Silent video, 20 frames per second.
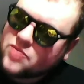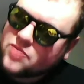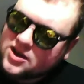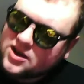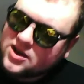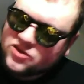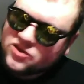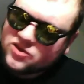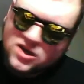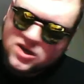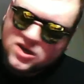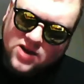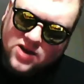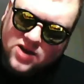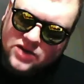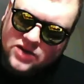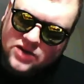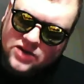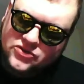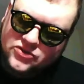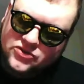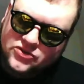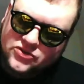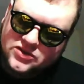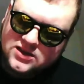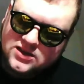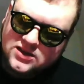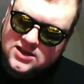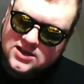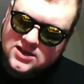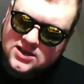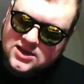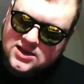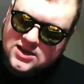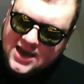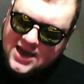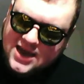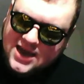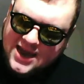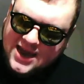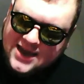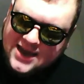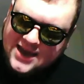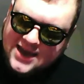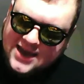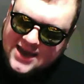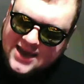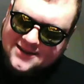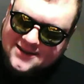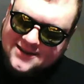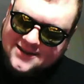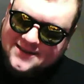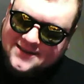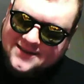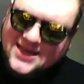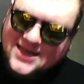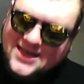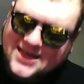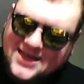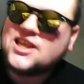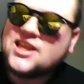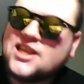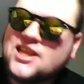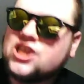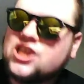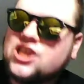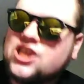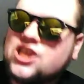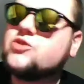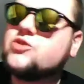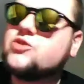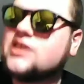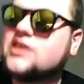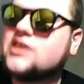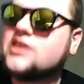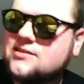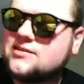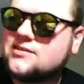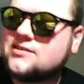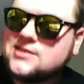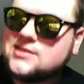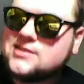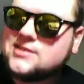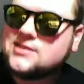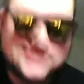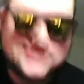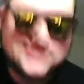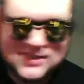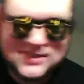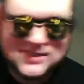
panels on your house, and then using, this